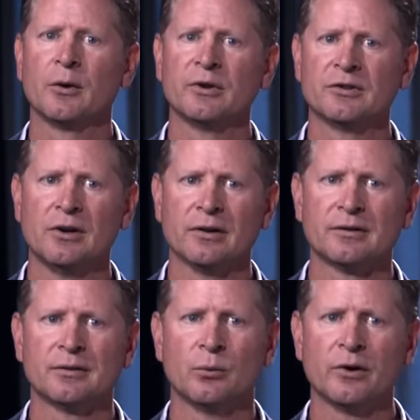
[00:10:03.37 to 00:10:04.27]

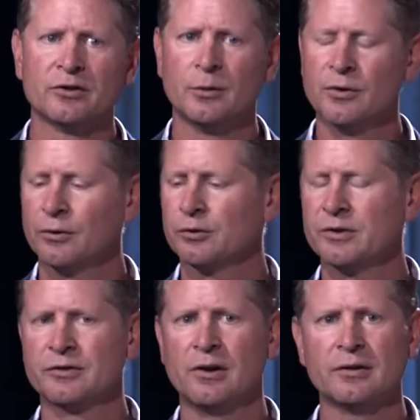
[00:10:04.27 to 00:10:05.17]
results. What are some of those
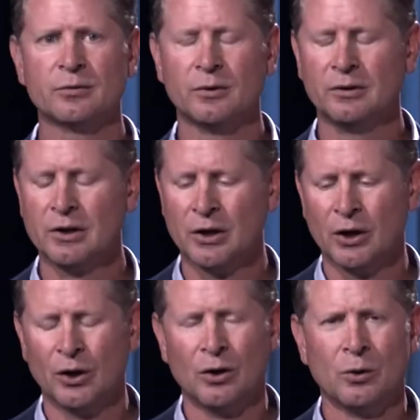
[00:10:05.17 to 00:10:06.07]
results? Well,
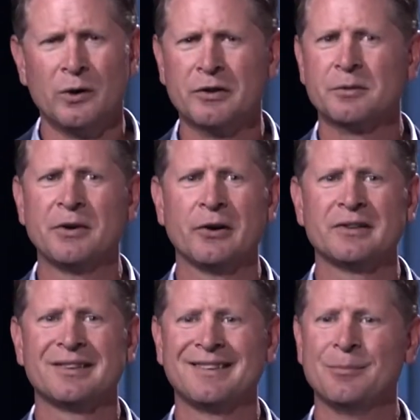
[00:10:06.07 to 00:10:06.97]
we've
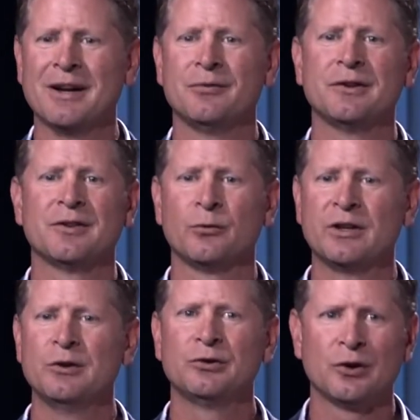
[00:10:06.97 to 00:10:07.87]
experienced the benefits of
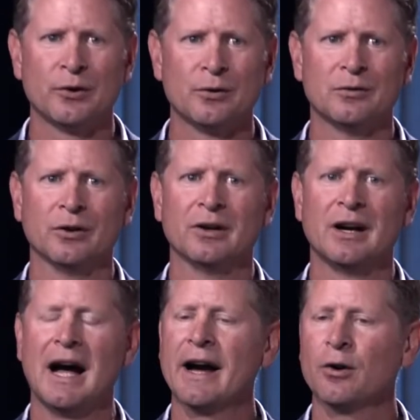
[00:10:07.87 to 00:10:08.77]
reduced turnover,
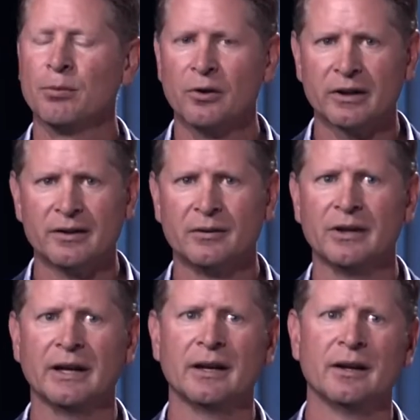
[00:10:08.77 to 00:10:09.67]
higher
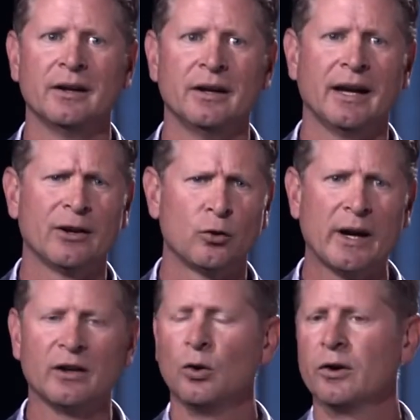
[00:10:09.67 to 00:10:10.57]
productivity, and
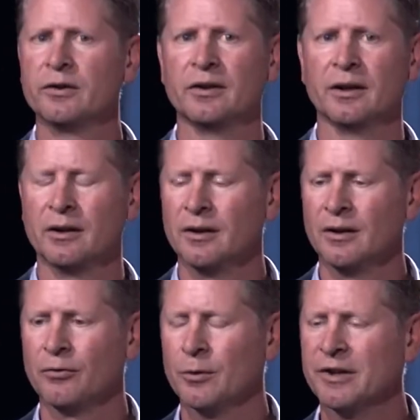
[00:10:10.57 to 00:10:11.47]
great loyalty
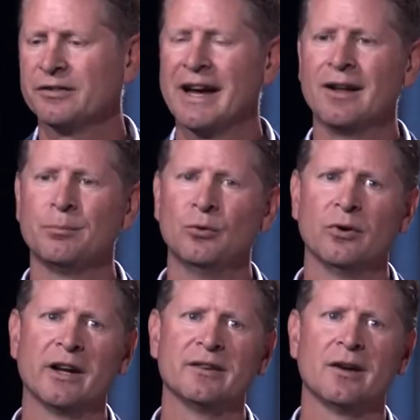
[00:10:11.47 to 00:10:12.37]
from this talent pool
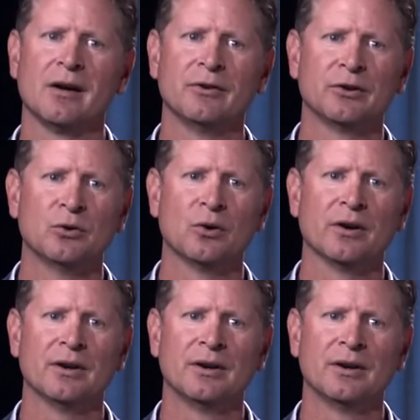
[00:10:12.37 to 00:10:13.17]
that is often ignored.